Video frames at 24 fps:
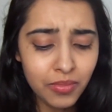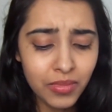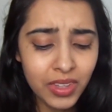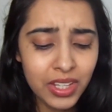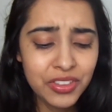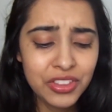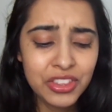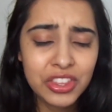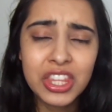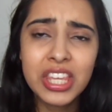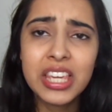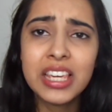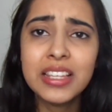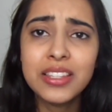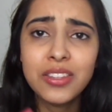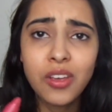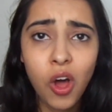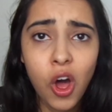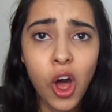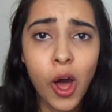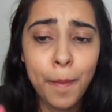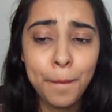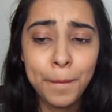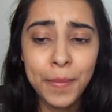and these
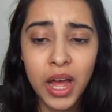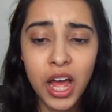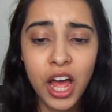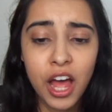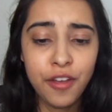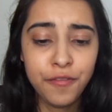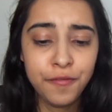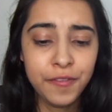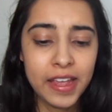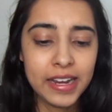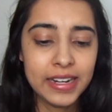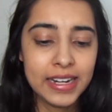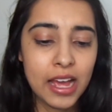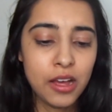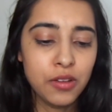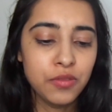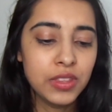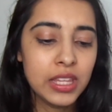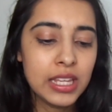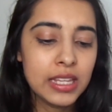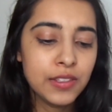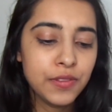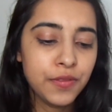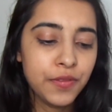are perfect. Now
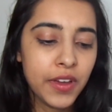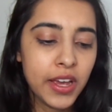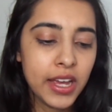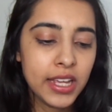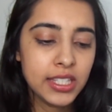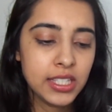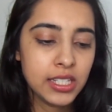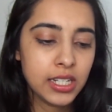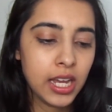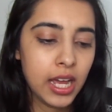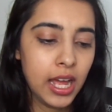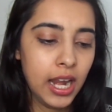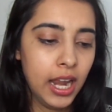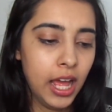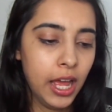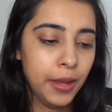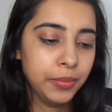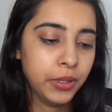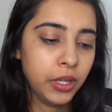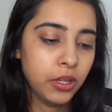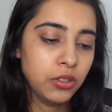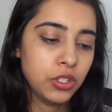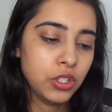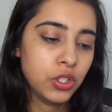this first colour
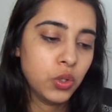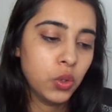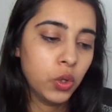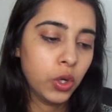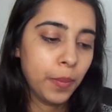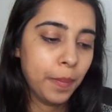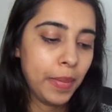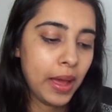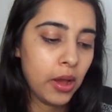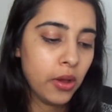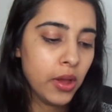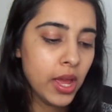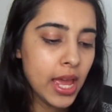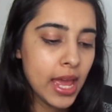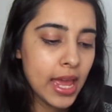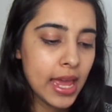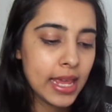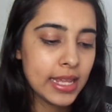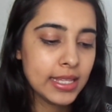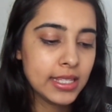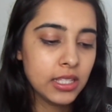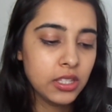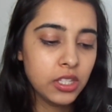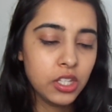I'm going to talk about
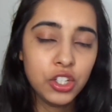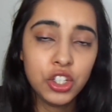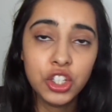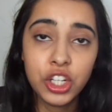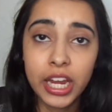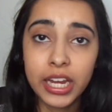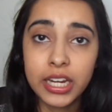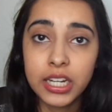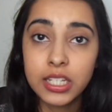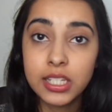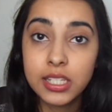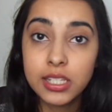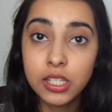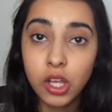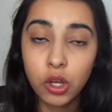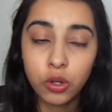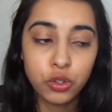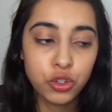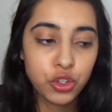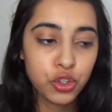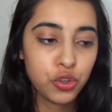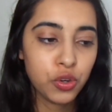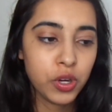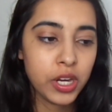is in the shade
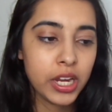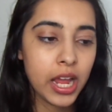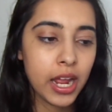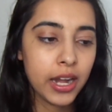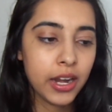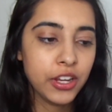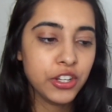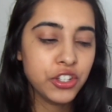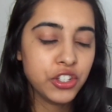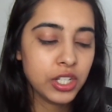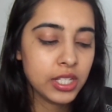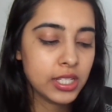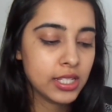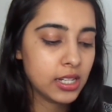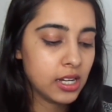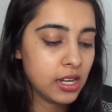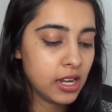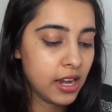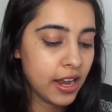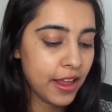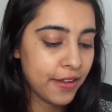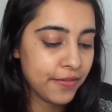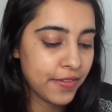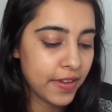Sultry, and I just
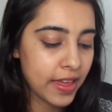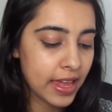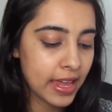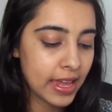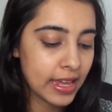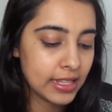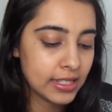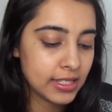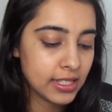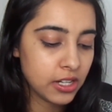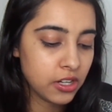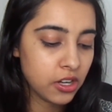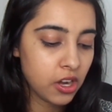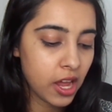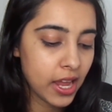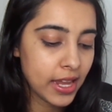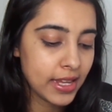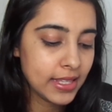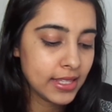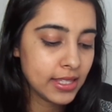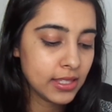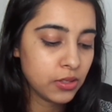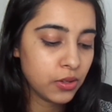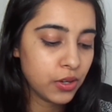love it. It's a
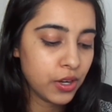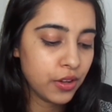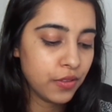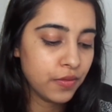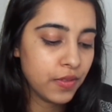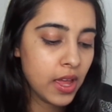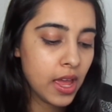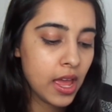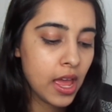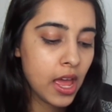nice sort of